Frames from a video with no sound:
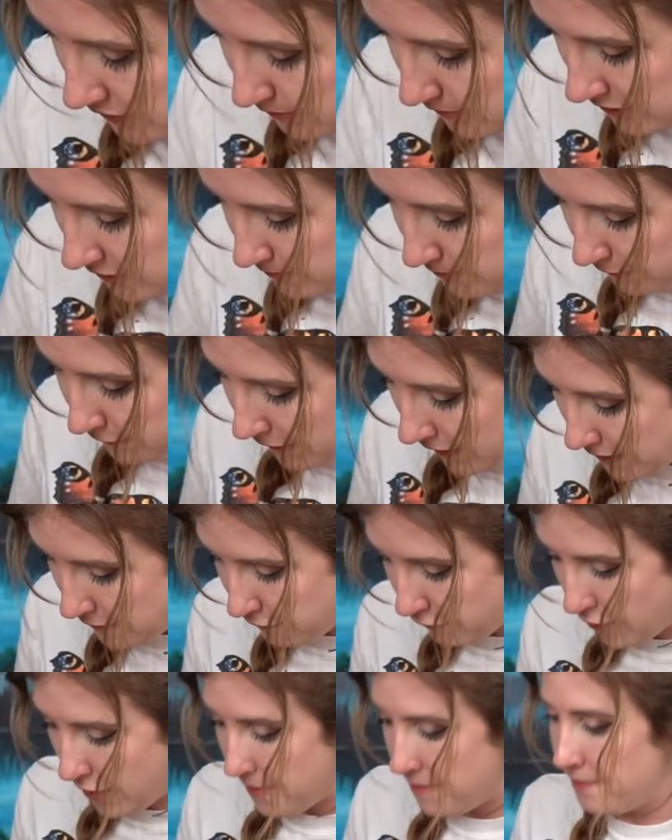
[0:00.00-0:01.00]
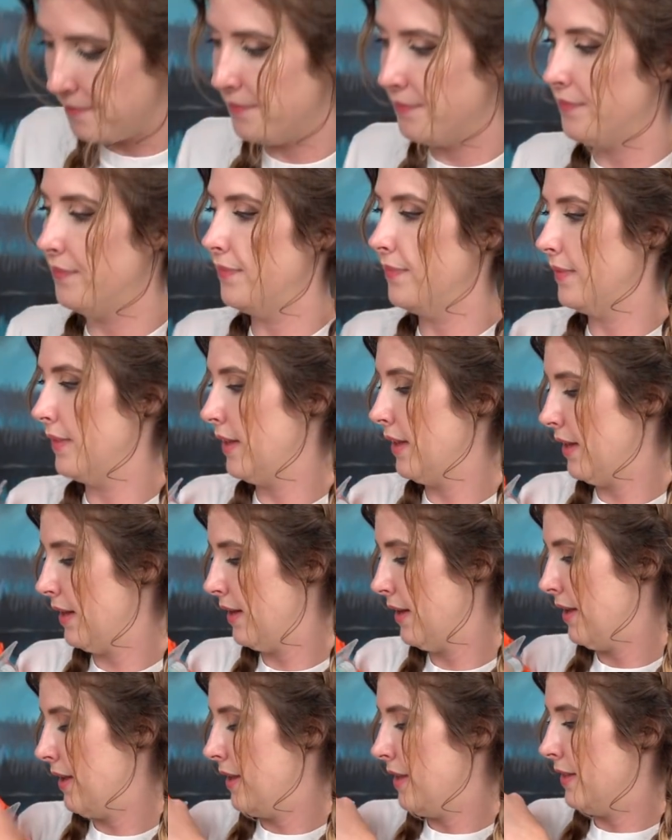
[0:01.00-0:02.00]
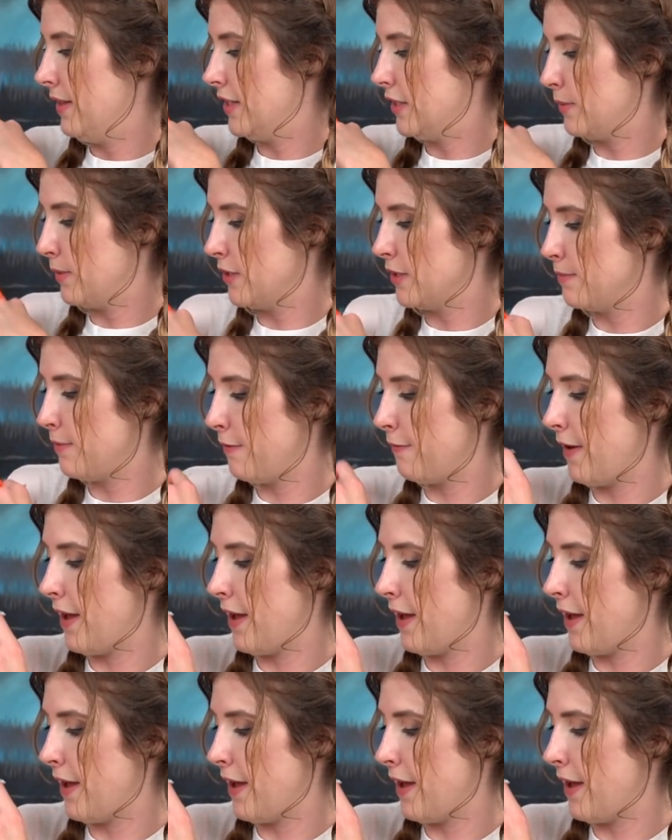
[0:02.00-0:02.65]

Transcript: This one's my favourite. This one's my